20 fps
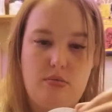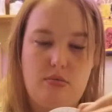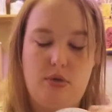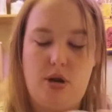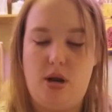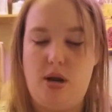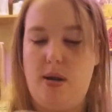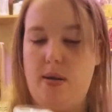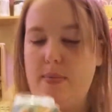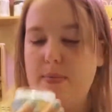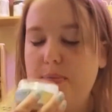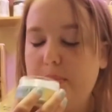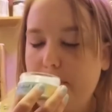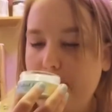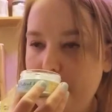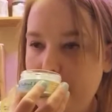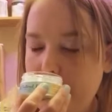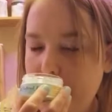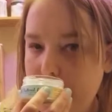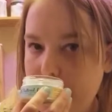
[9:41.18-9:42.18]
Ready.
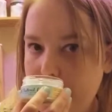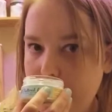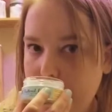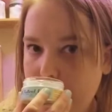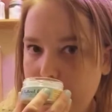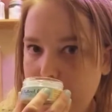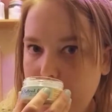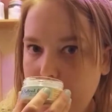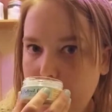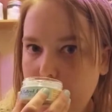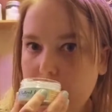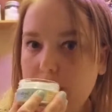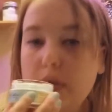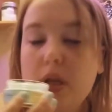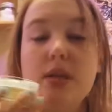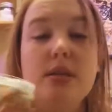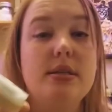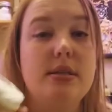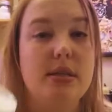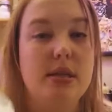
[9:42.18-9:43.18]

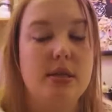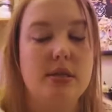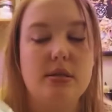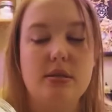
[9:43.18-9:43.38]
See,